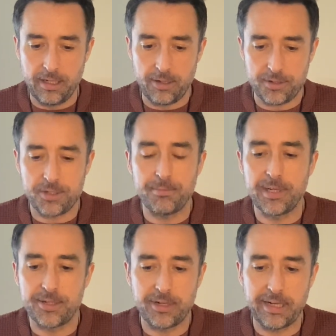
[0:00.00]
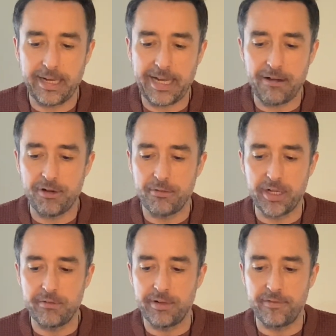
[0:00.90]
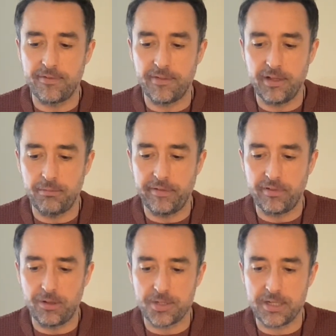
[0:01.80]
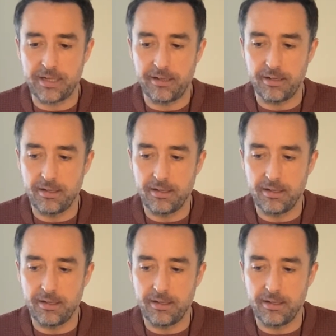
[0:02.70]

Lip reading: because somebody's going to get carried away with lust here.